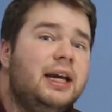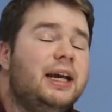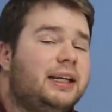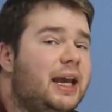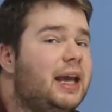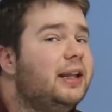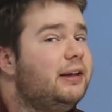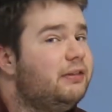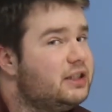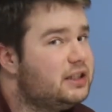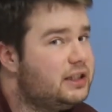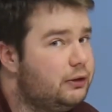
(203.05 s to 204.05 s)
it can leave
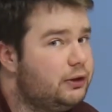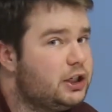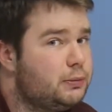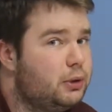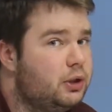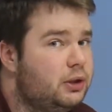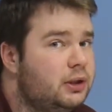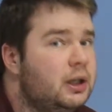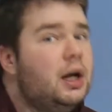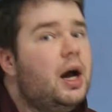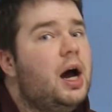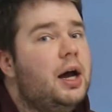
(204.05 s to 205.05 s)
a serious burn,
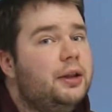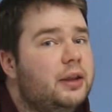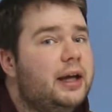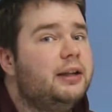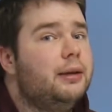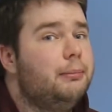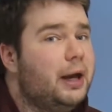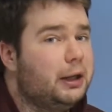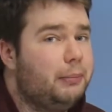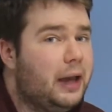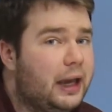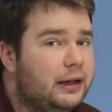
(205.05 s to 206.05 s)
unlike the
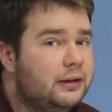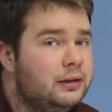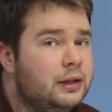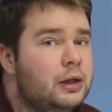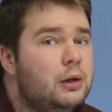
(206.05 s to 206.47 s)
MetPen,